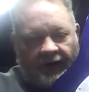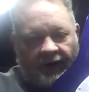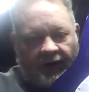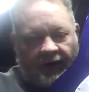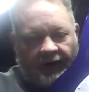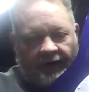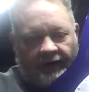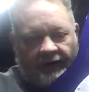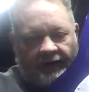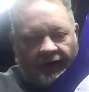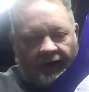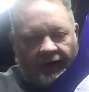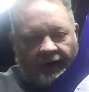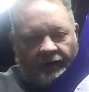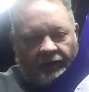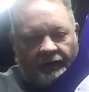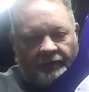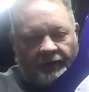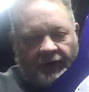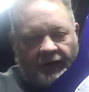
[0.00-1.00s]
I thought
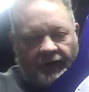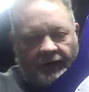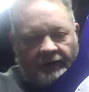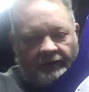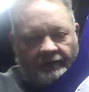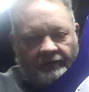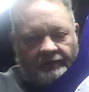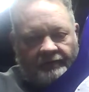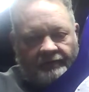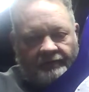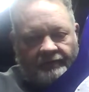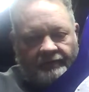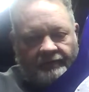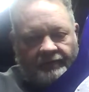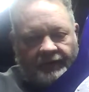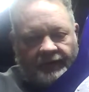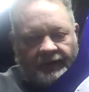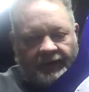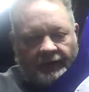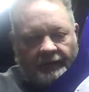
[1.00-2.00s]
it would be
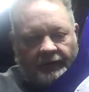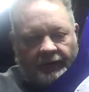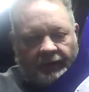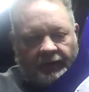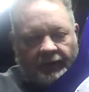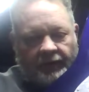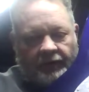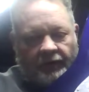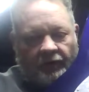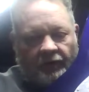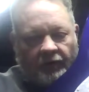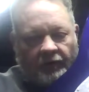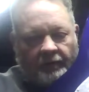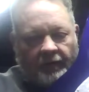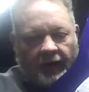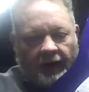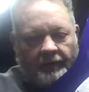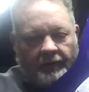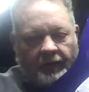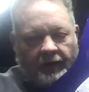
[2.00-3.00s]
similar or
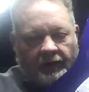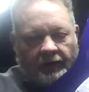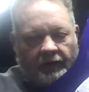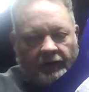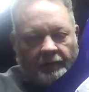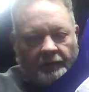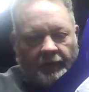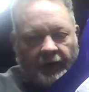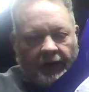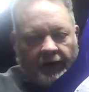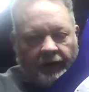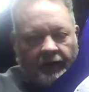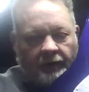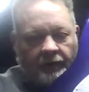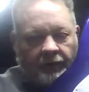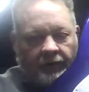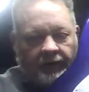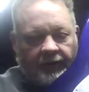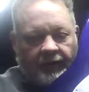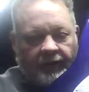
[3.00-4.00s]
maybe a little better
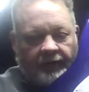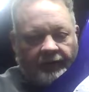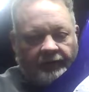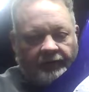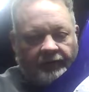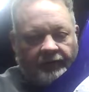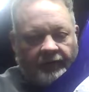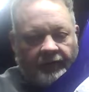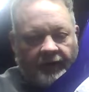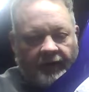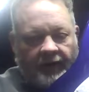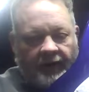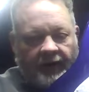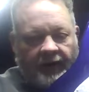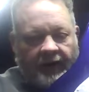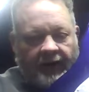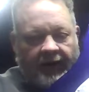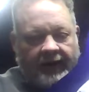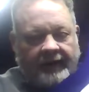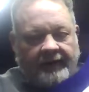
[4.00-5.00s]
with these,
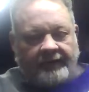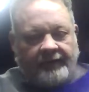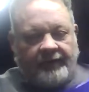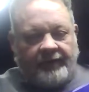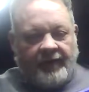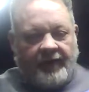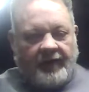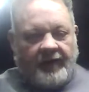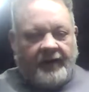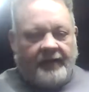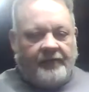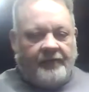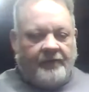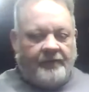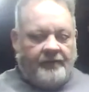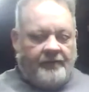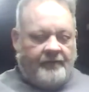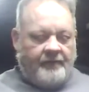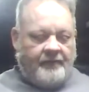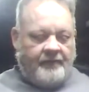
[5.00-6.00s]
and it's
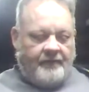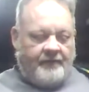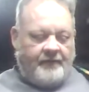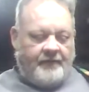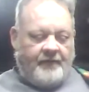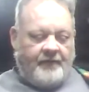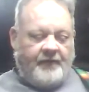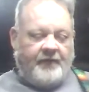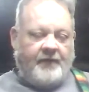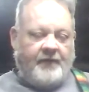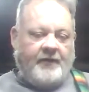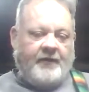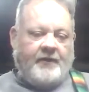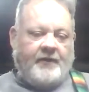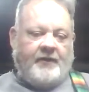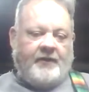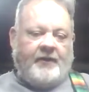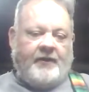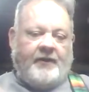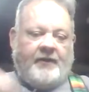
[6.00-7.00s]
not.
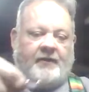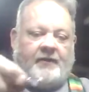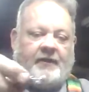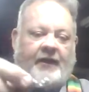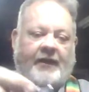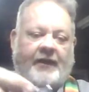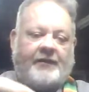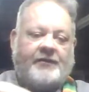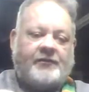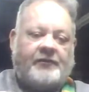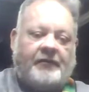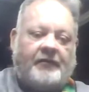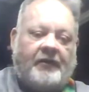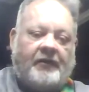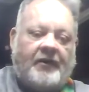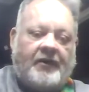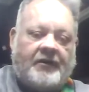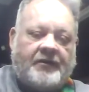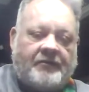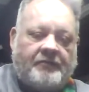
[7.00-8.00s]
It actually
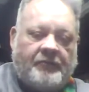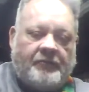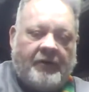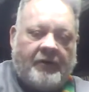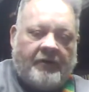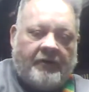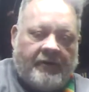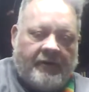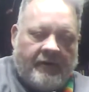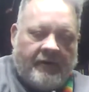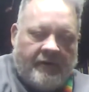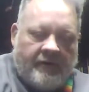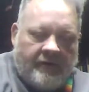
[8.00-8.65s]
lost a bit of